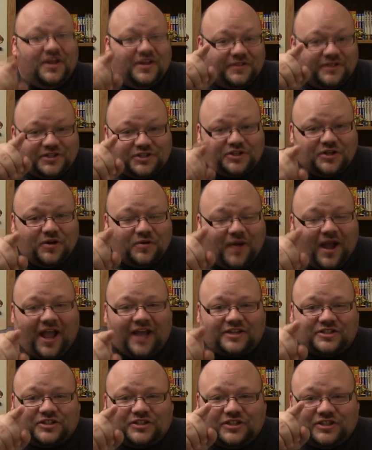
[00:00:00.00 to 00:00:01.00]
This show
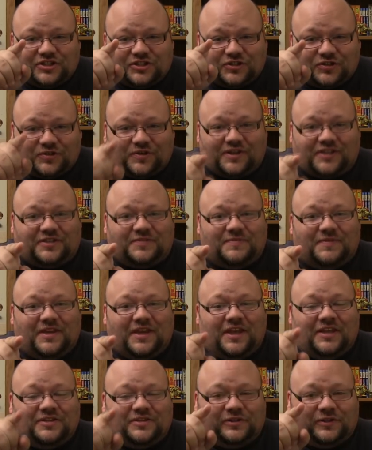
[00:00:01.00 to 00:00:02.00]
actually tricks
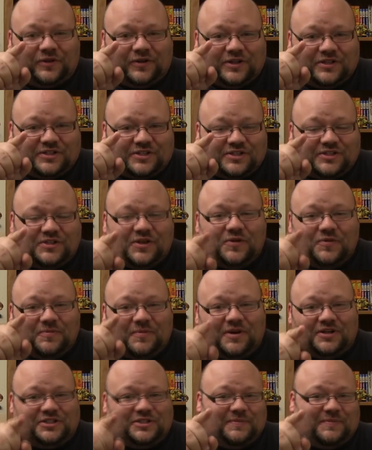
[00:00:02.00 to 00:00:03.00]
me into learning so
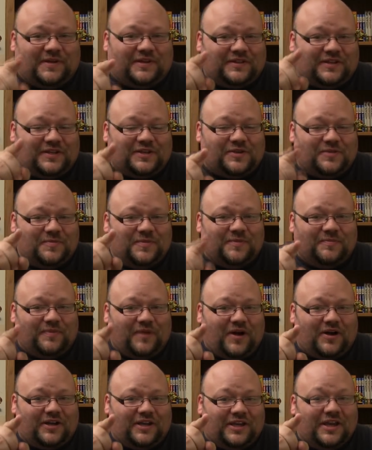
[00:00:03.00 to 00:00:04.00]
much about the human
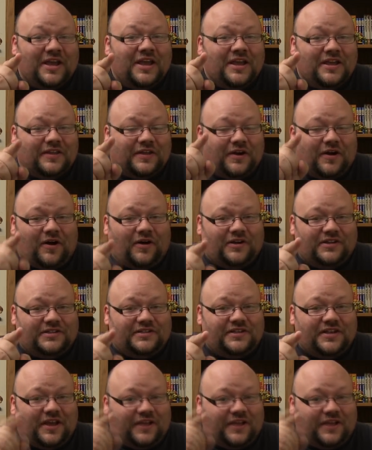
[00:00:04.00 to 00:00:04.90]
body that honestly,